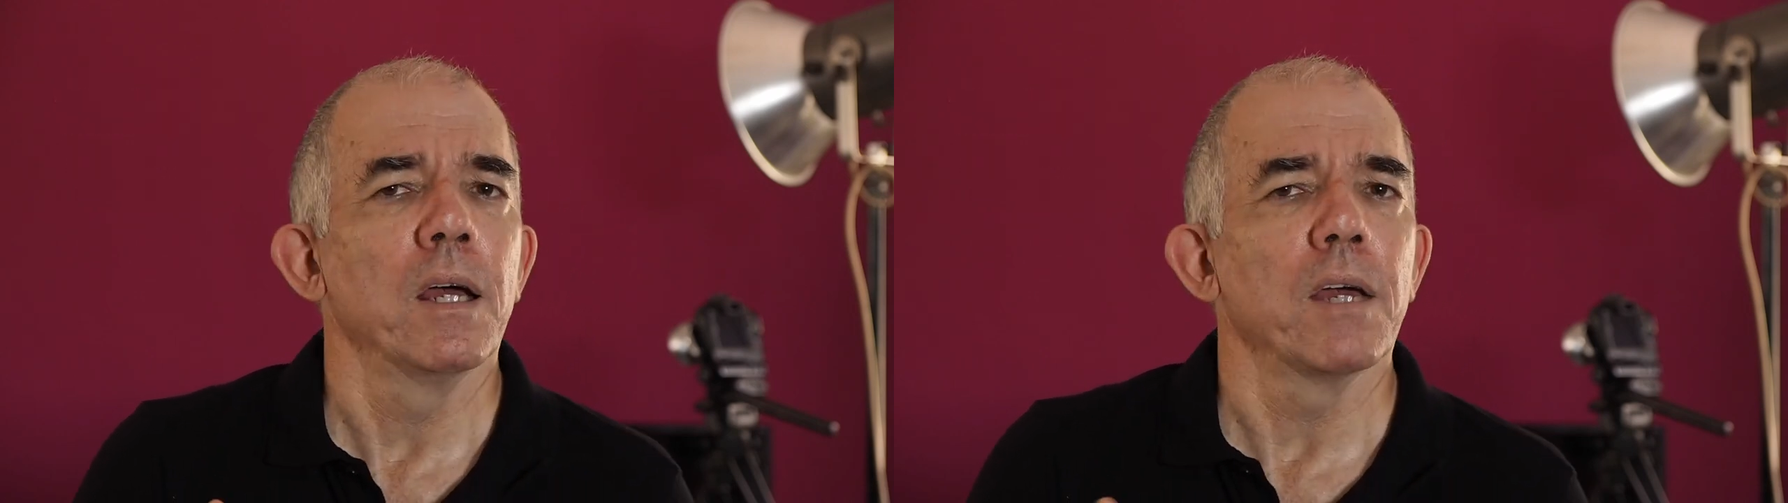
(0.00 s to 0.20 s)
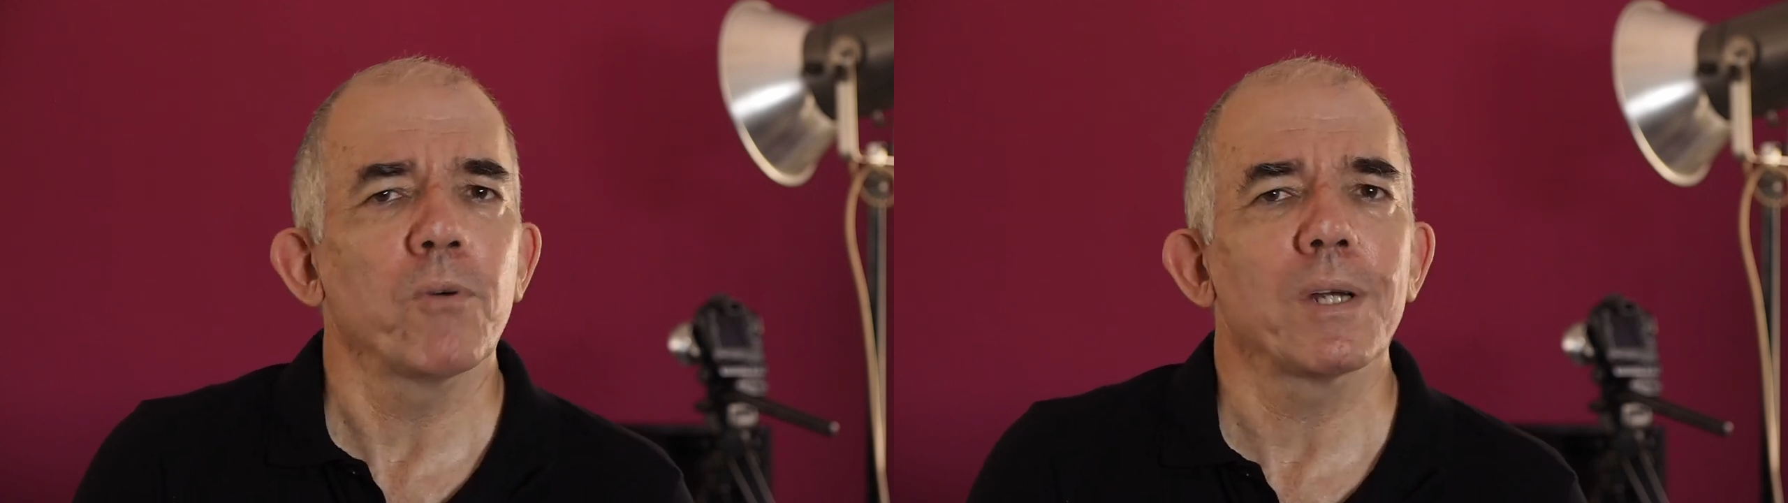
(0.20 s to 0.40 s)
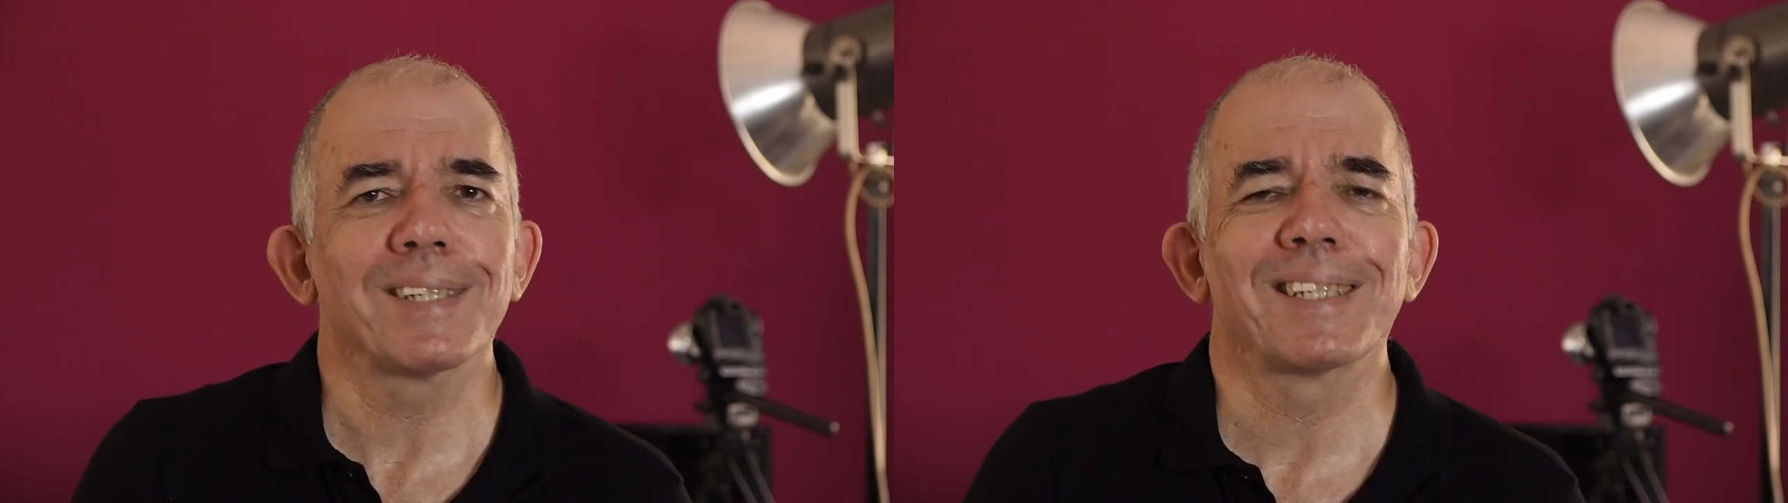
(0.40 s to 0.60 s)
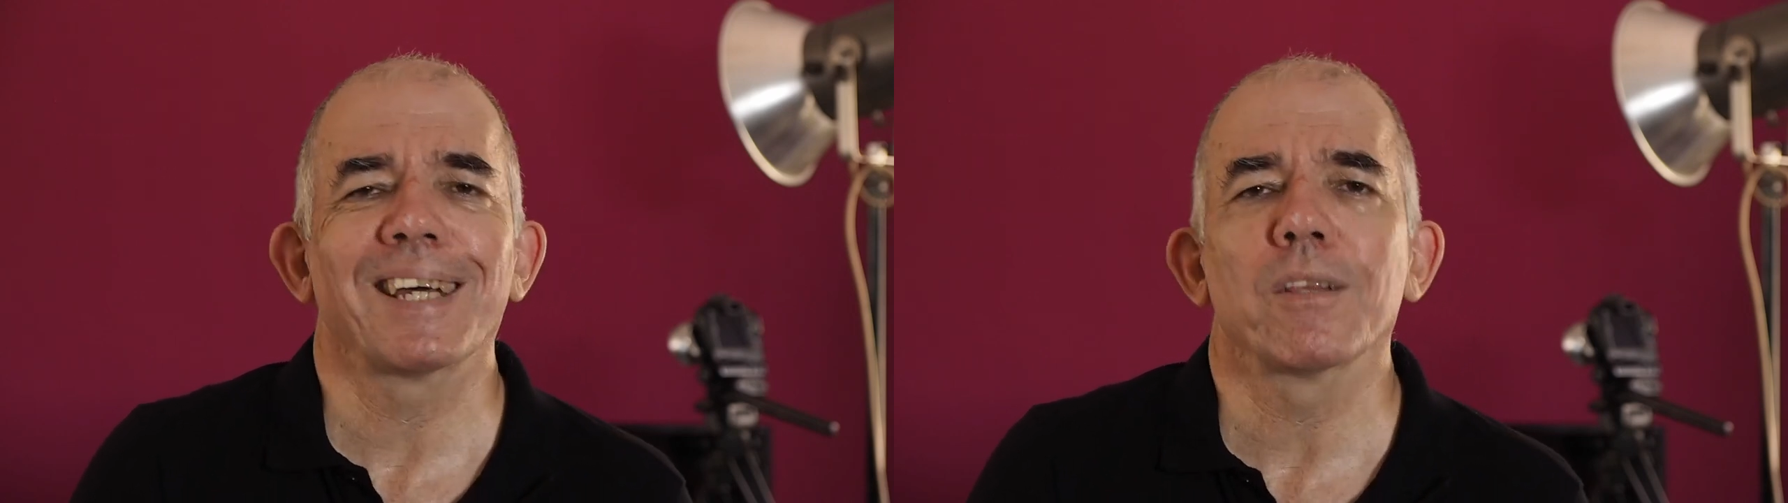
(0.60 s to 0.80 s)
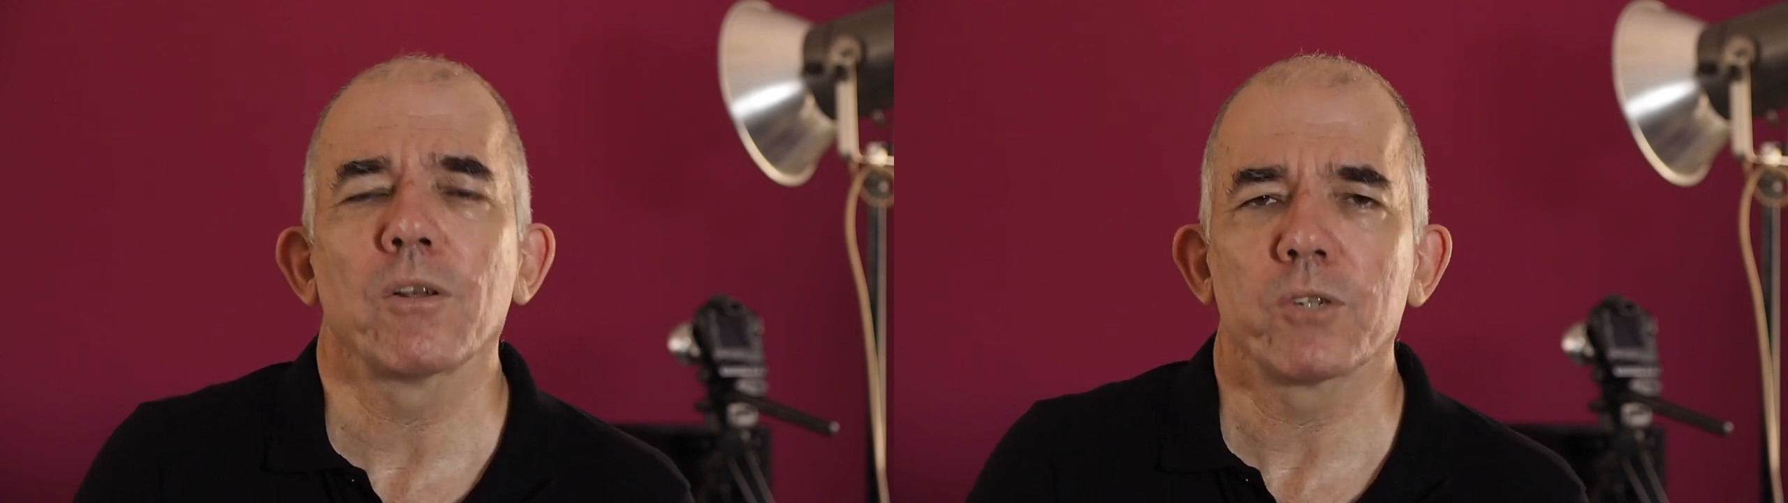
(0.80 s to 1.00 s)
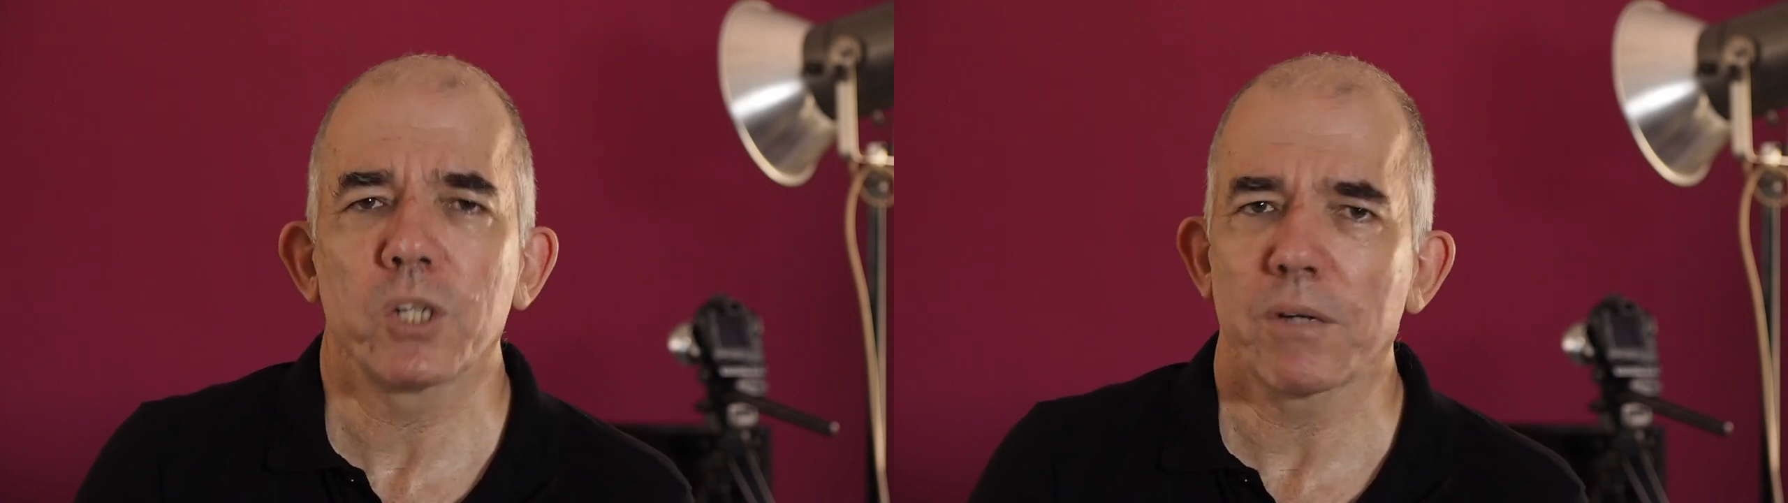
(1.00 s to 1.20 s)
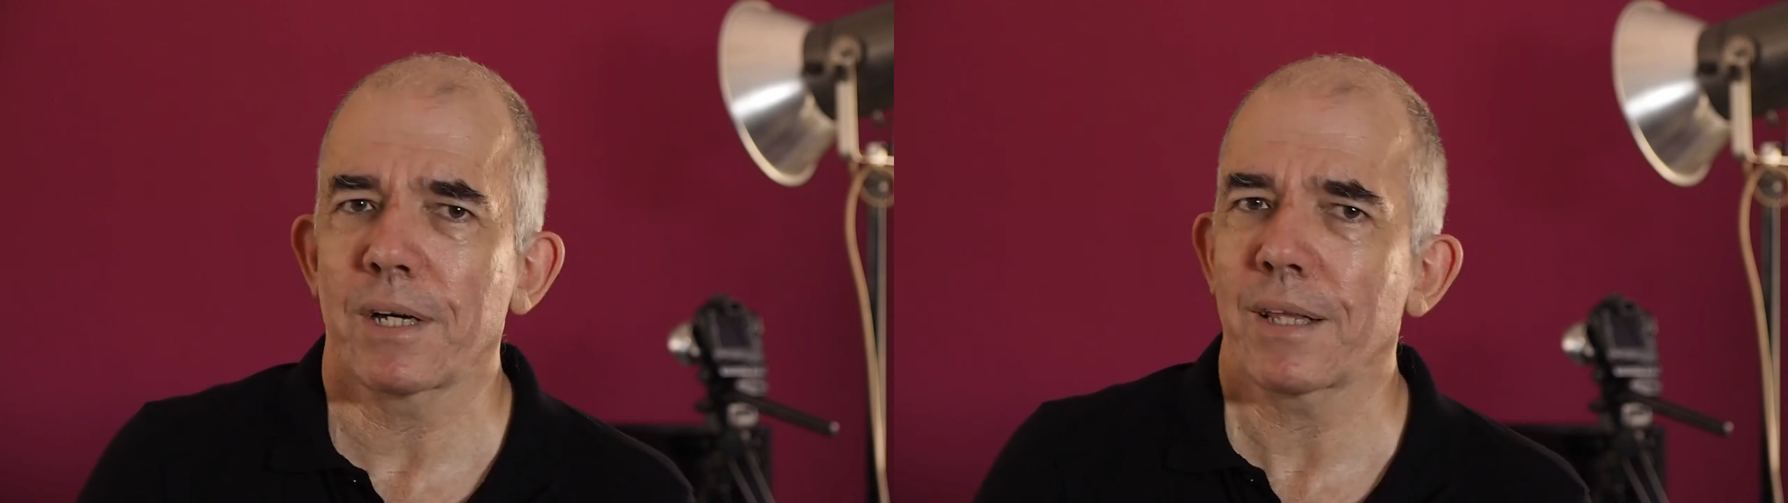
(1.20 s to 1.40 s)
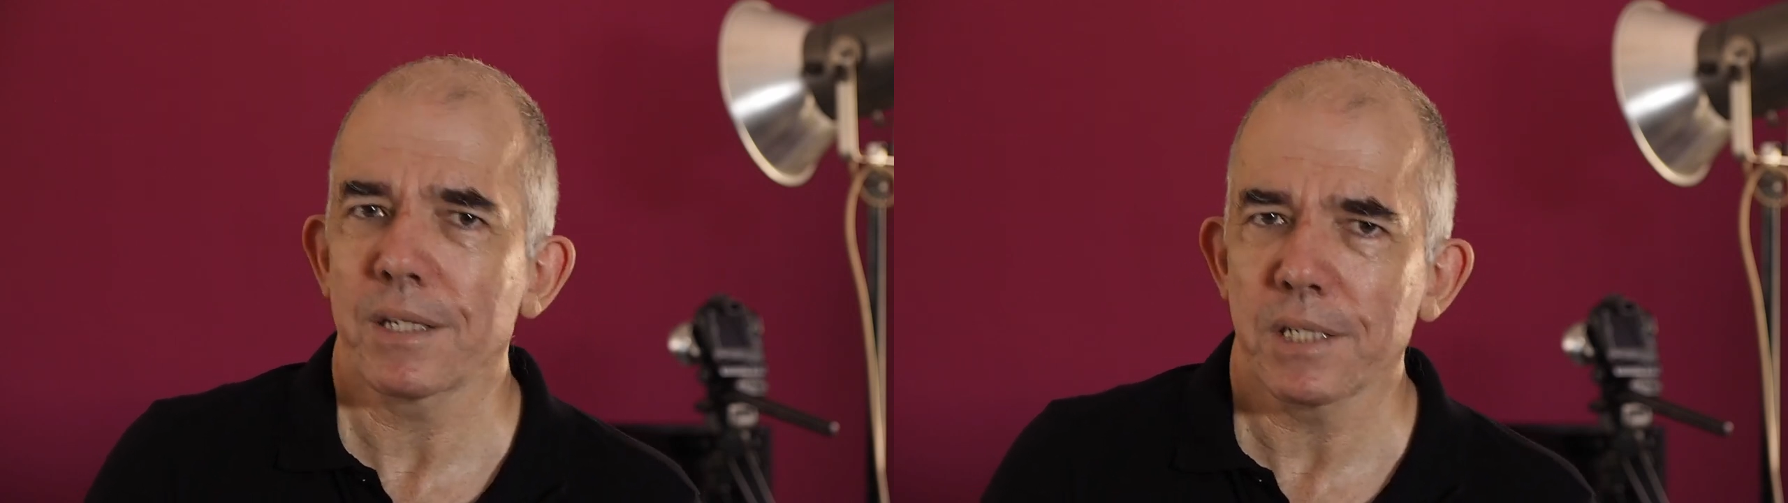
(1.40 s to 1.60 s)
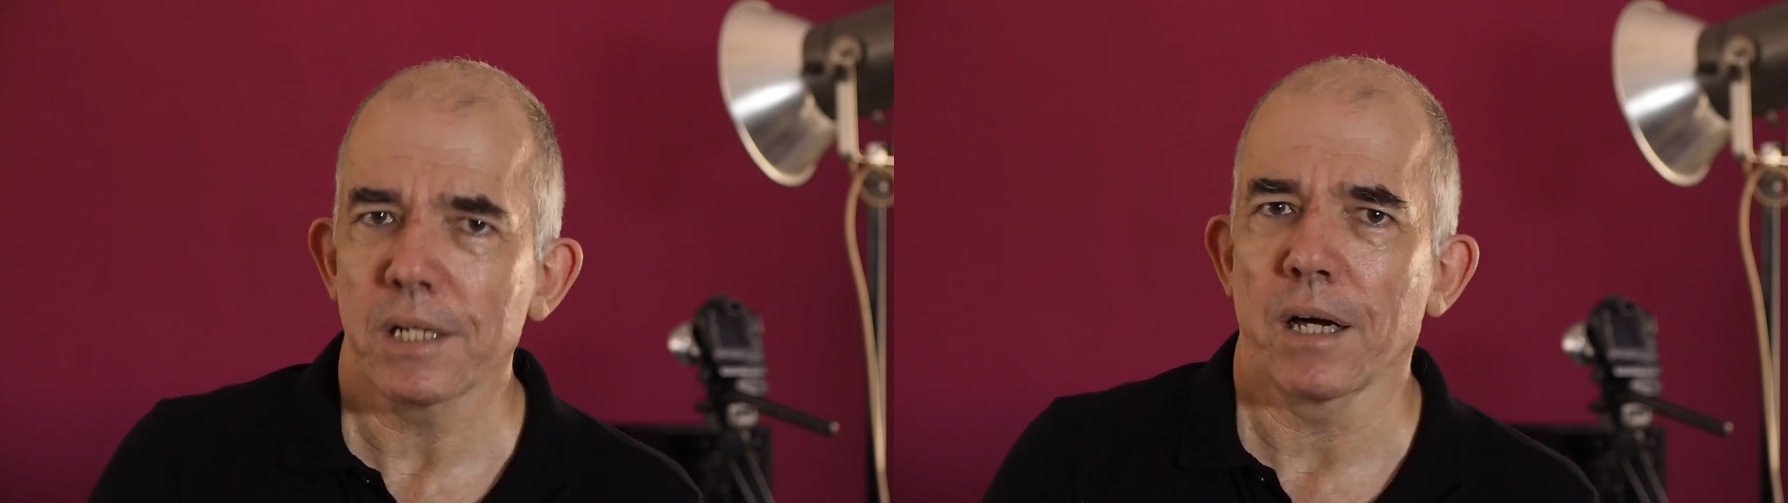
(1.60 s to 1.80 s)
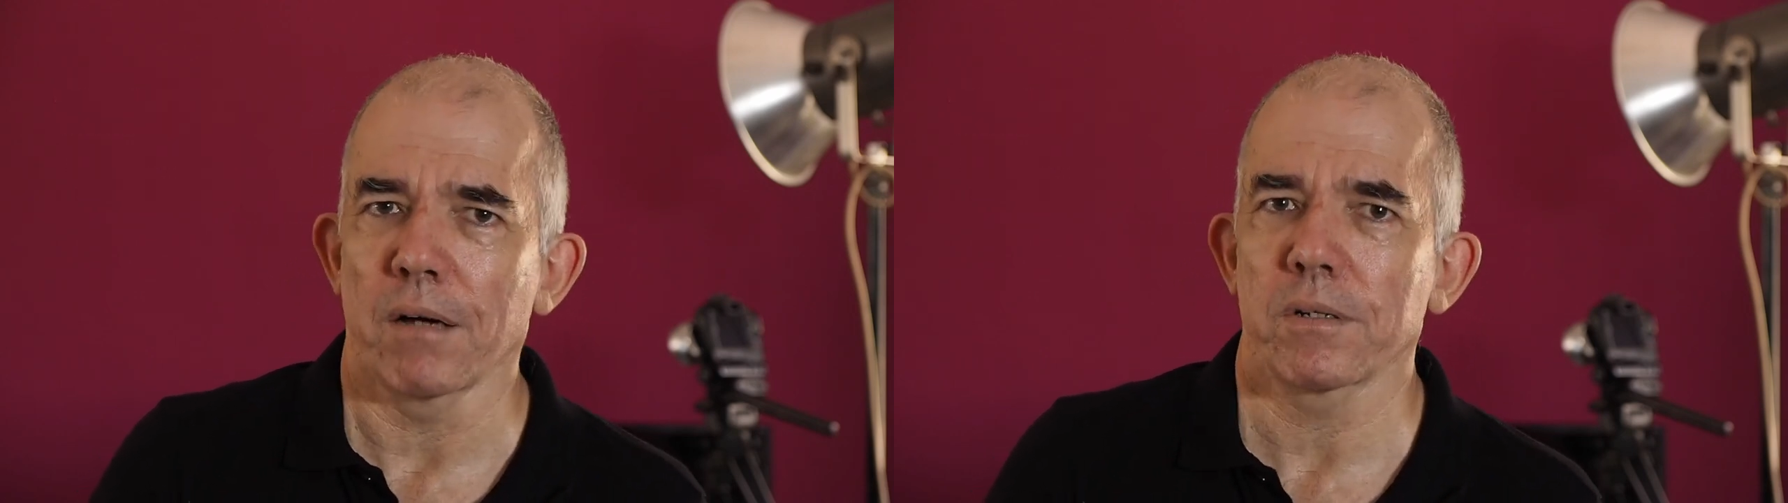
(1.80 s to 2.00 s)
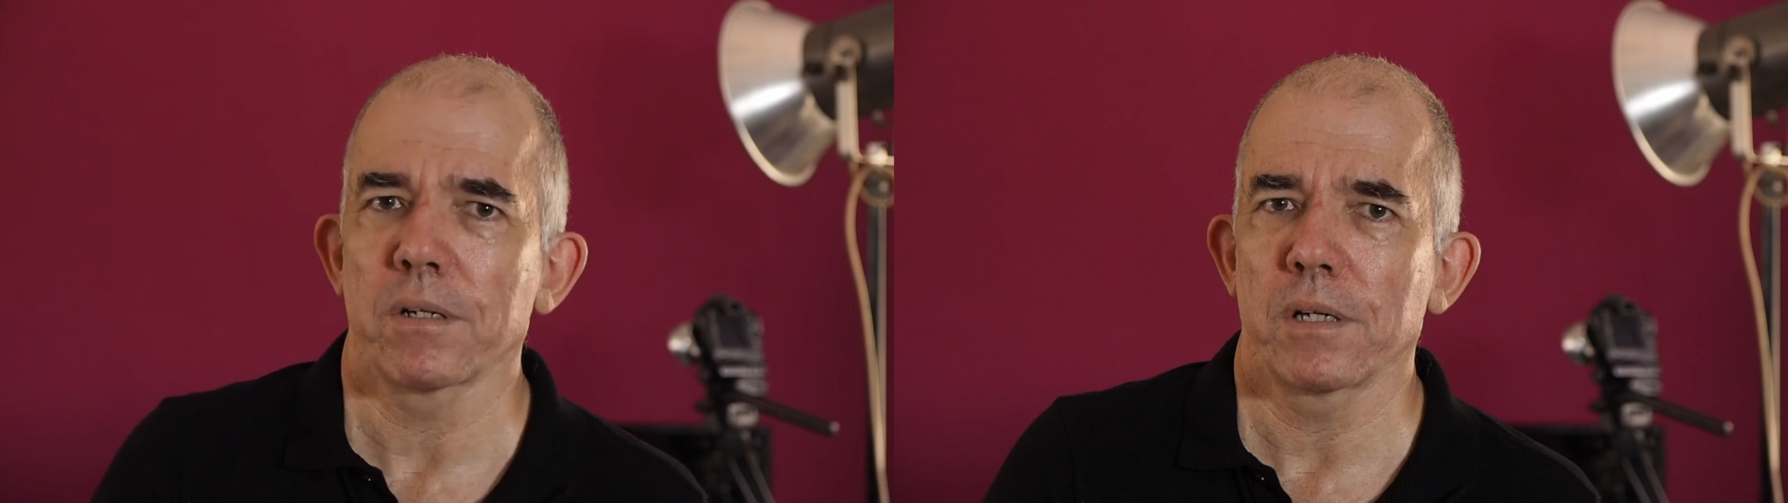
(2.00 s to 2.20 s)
If you understand the logic of how they set out,